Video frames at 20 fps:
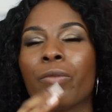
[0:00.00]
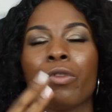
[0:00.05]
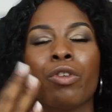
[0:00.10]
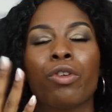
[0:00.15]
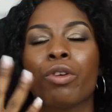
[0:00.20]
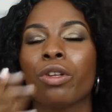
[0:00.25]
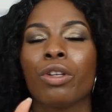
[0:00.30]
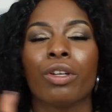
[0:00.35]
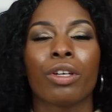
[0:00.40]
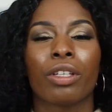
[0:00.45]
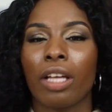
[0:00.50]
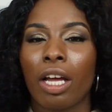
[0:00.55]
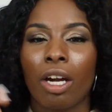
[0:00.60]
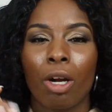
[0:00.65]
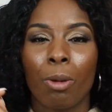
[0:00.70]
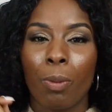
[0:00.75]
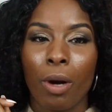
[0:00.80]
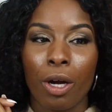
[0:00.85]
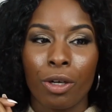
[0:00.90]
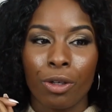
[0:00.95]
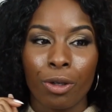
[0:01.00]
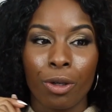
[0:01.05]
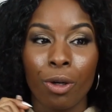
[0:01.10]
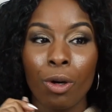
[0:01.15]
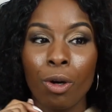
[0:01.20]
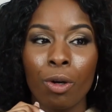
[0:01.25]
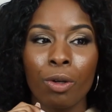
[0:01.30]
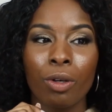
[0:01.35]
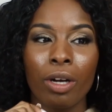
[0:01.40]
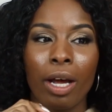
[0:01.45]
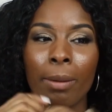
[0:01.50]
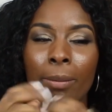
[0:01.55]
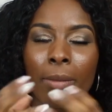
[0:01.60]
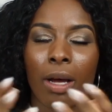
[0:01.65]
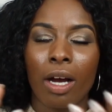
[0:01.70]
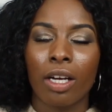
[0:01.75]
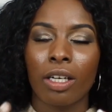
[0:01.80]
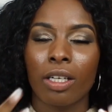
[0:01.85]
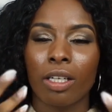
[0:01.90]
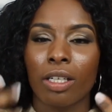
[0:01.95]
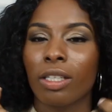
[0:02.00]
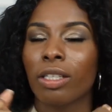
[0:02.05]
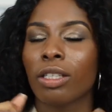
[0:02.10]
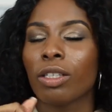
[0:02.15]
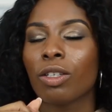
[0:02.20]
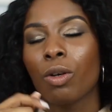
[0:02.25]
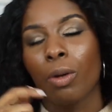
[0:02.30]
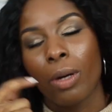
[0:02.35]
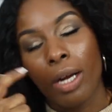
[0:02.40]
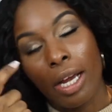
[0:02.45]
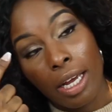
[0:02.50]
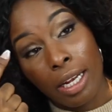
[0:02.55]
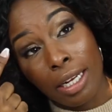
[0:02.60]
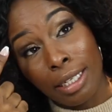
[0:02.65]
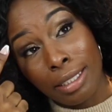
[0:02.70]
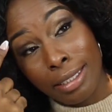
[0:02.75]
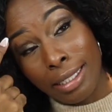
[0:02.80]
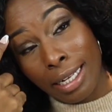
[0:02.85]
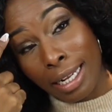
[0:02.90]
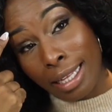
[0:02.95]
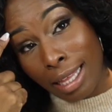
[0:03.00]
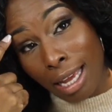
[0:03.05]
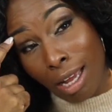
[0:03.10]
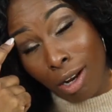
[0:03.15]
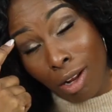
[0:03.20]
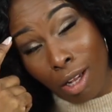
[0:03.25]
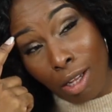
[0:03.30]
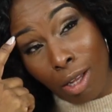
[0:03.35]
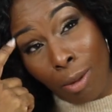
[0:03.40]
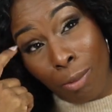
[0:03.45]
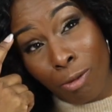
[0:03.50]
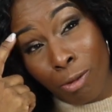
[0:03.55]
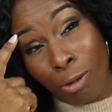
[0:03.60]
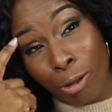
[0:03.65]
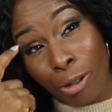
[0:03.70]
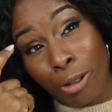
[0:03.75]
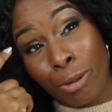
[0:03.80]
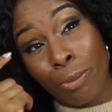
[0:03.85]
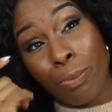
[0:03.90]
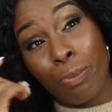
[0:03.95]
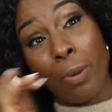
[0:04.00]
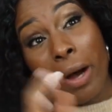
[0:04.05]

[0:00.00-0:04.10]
You could look that up on your own. I'm not going to go ahead and dig that all up for you.